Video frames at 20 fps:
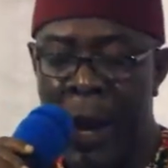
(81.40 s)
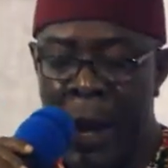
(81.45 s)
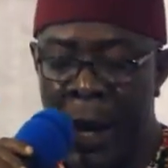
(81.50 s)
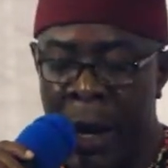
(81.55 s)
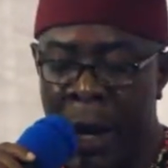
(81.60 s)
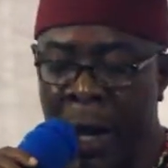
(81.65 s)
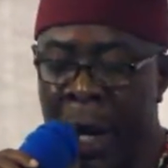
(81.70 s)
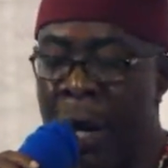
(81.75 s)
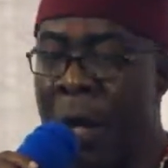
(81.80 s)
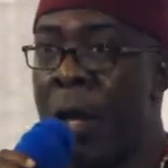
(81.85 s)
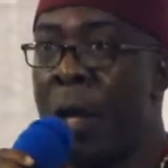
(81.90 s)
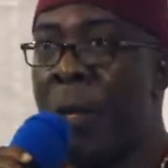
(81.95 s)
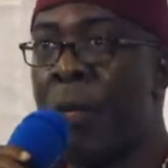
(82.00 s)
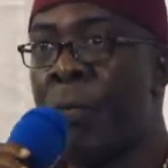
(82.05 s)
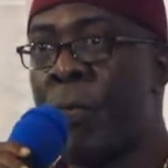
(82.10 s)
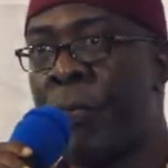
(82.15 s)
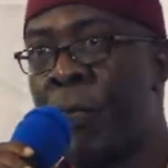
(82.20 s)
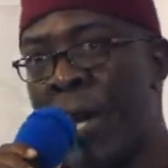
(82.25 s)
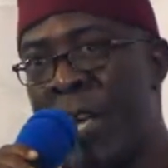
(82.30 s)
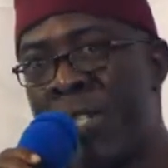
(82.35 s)
First of
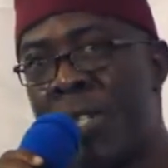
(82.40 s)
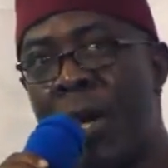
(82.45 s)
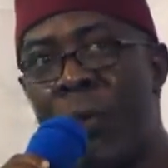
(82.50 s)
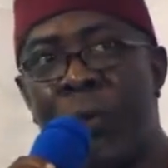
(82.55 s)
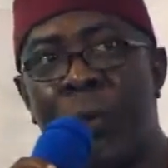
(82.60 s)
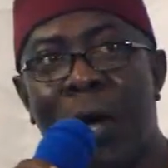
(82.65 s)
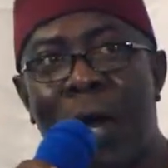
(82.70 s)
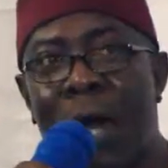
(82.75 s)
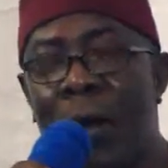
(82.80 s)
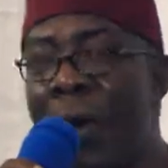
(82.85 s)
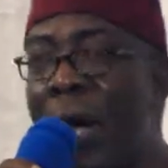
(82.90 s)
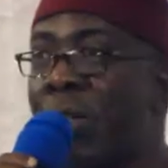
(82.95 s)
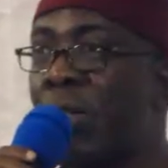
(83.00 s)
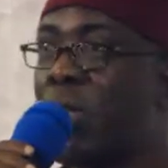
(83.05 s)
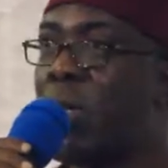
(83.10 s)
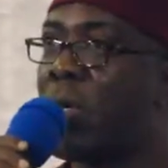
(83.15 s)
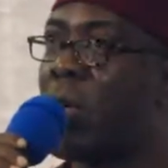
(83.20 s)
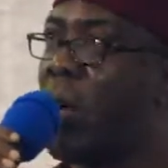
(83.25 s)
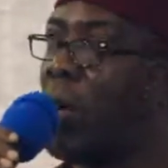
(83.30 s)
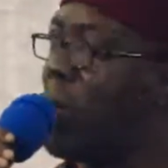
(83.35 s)
all, I want to
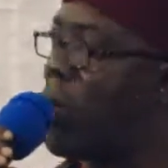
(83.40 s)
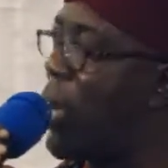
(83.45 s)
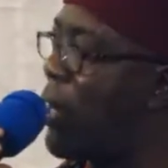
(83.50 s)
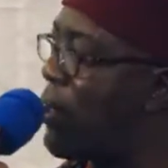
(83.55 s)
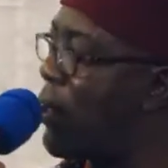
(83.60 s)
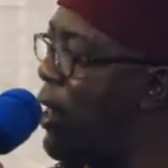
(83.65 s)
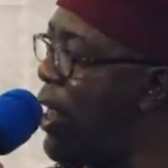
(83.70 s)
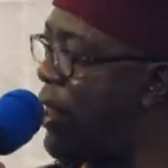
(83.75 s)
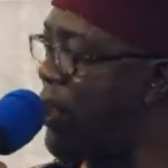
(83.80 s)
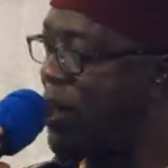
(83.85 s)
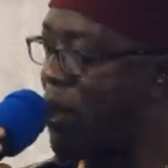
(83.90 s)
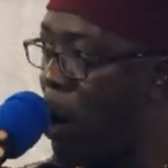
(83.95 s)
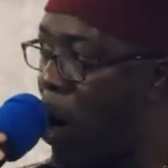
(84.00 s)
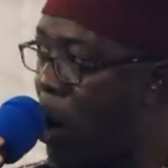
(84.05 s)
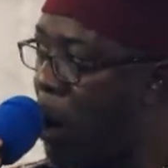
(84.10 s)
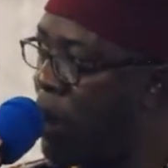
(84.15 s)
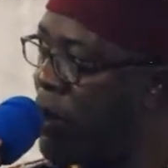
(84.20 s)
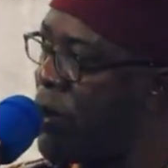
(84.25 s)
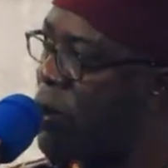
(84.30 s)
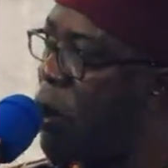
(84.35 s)
congratulate us all